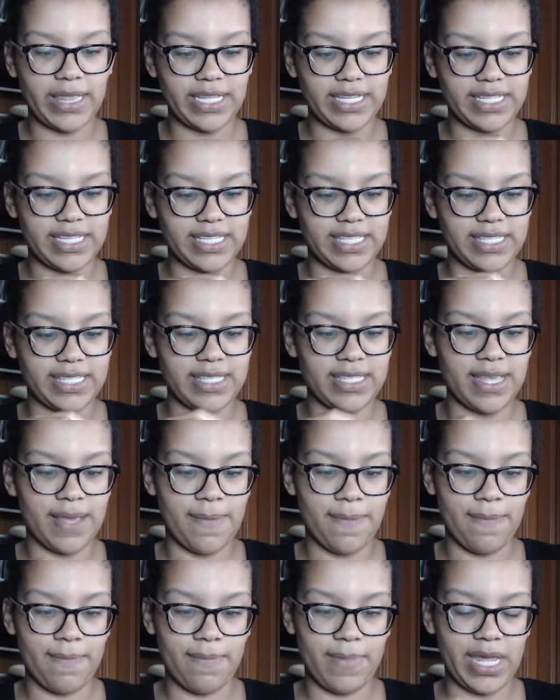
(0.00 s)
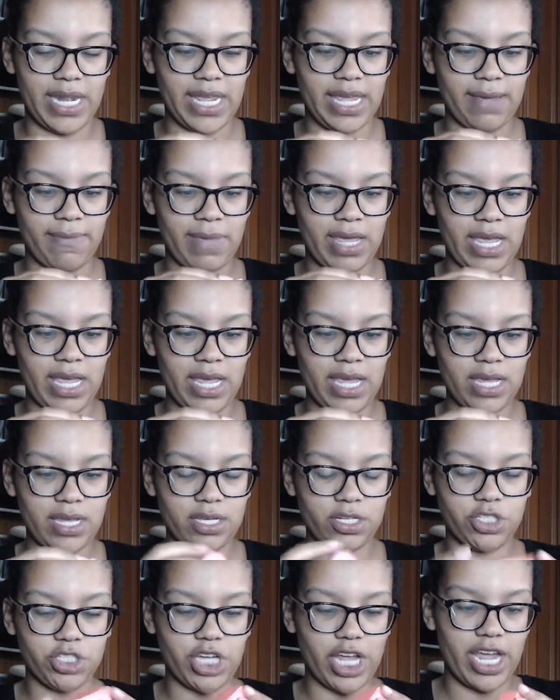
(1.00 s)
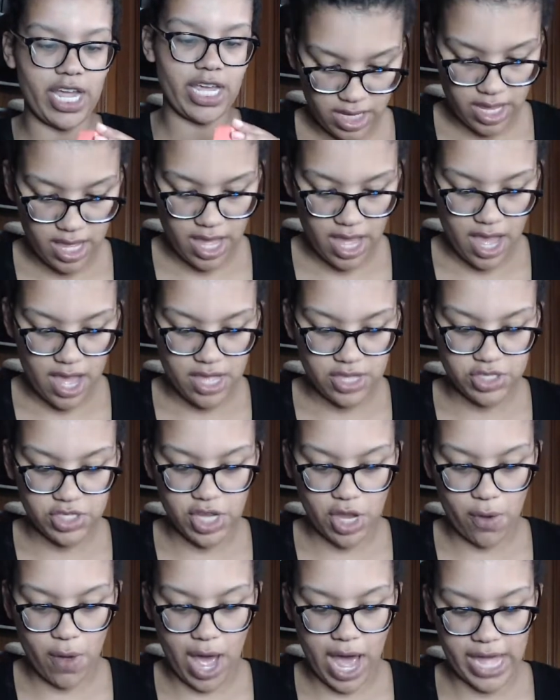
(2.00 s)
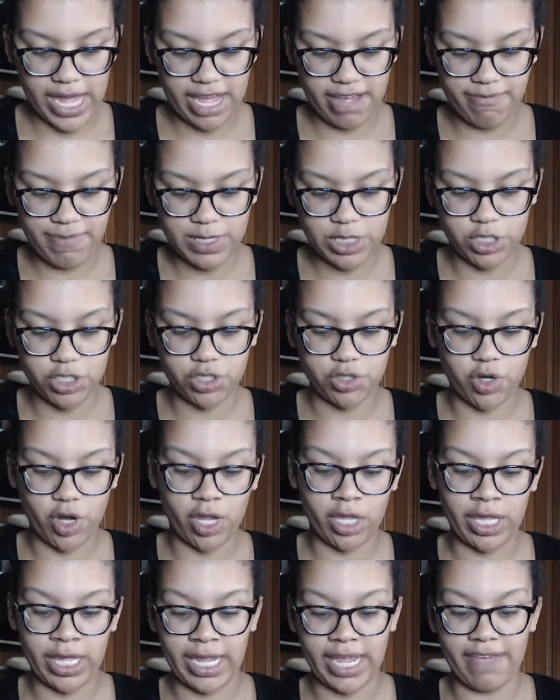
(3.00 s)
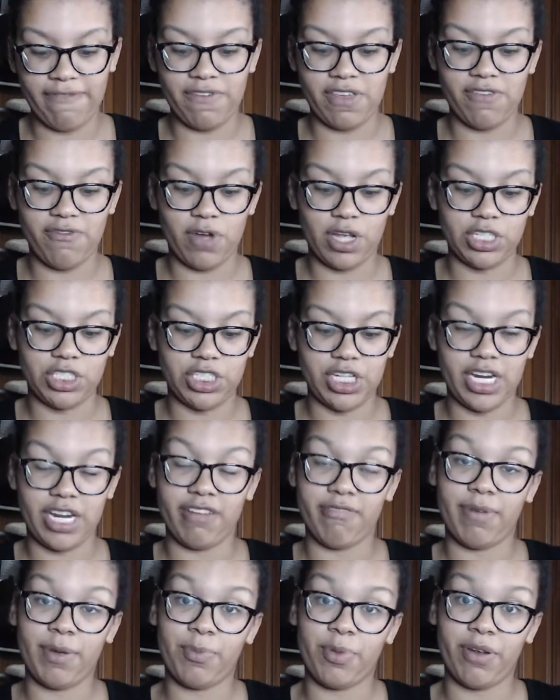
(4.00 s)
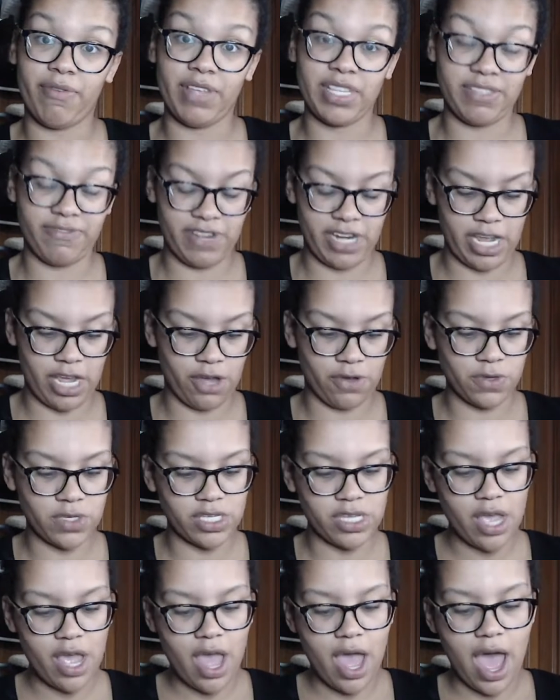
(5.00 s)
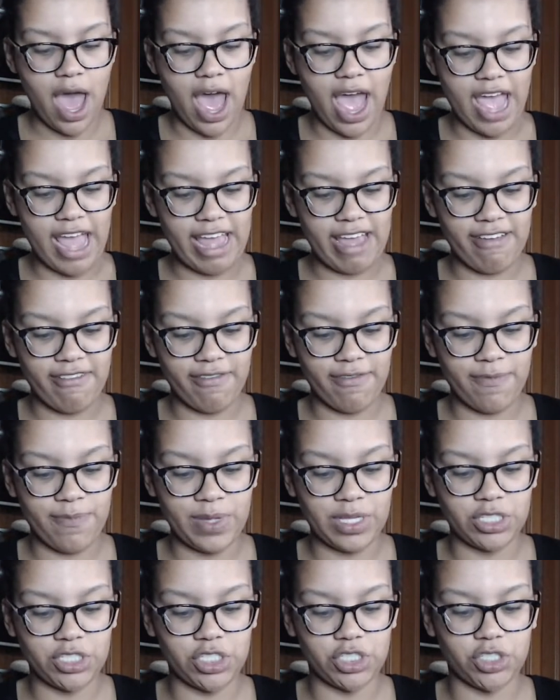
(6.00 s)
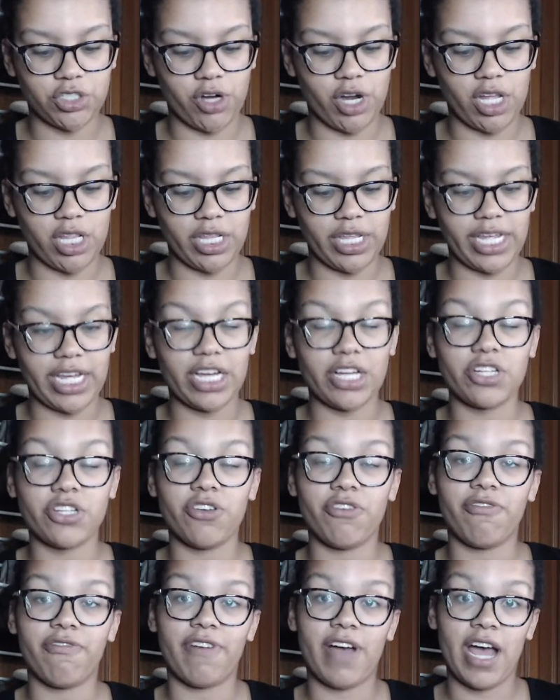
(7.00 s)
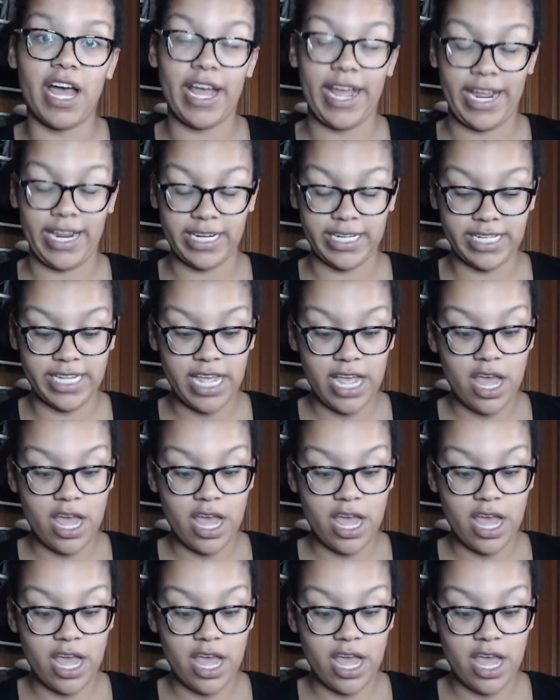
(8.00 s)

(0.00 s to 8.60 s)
this is the Mini Me shade. So I have been struggling, if you've watched any of my previous videos, I have been struggling to find